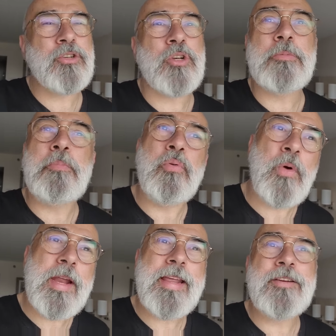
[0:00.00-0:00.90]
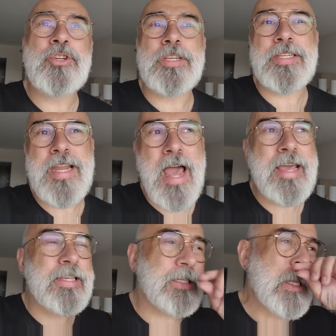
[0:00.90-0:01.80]
She's pretty. She's
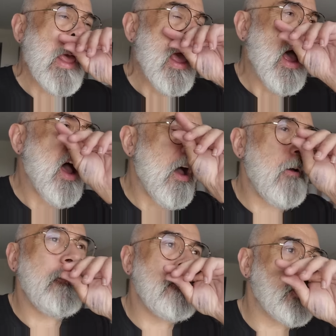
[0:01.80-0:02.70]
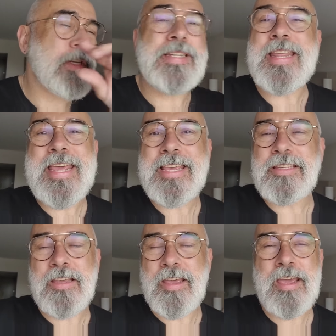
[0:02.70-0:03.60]
nice. Just an
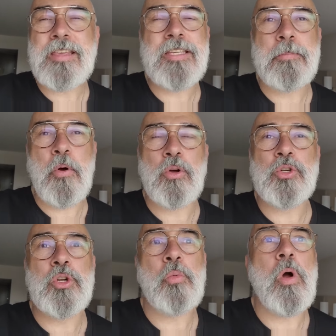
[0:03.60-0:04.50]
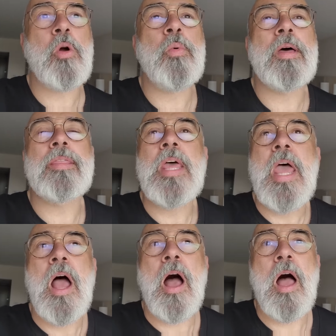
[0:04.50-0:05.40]
easy, easy person to work with.
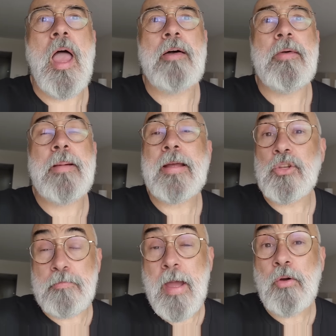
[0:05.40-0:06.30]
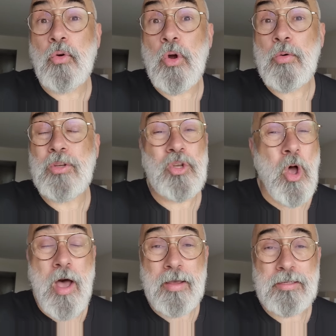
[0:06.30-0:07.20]
And then my crew is
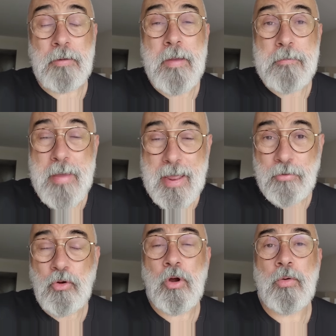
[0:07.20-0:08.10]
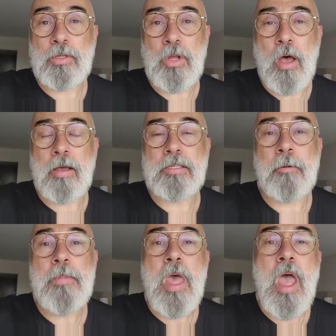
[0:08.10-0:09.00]
awesome. My main crew is
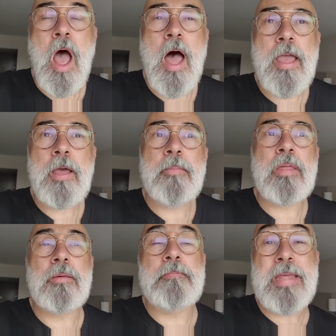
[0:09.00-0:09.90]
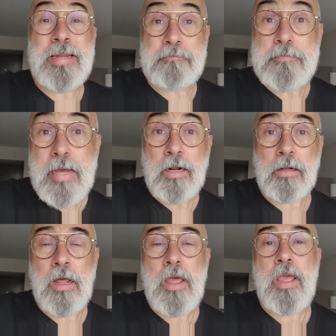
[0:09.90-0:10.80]
awesome. I am in the
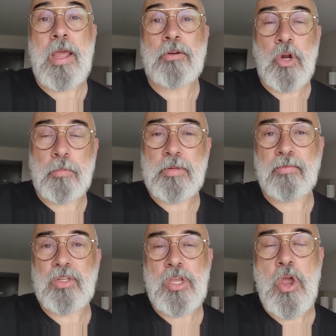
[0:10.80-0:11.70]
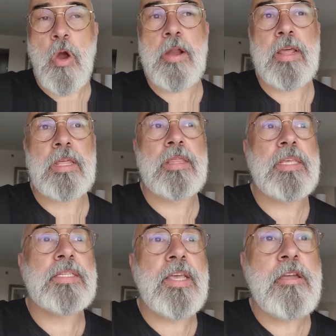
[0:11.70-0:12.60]
middle in terms of seniority. The
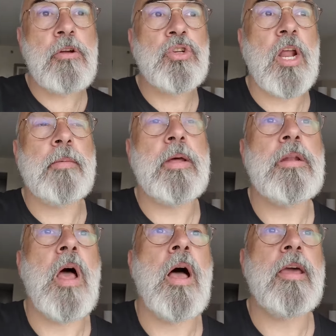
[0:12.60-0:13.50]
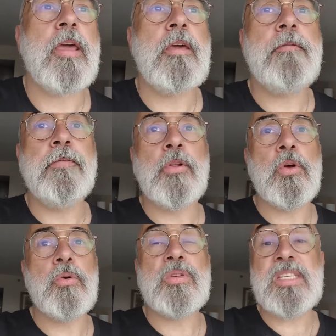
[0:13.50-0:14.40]
senior gentleman, he
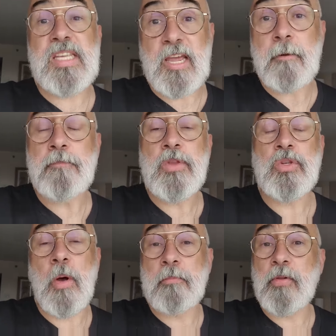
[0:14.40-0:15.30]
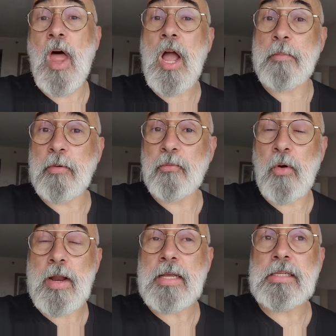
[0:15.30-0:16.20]
flew C, so I'm flying up in
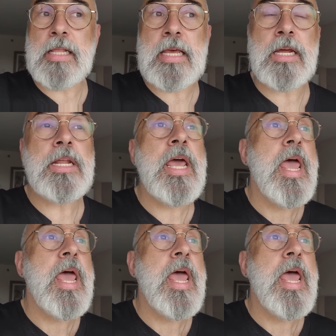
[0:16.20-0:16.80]
front as lead.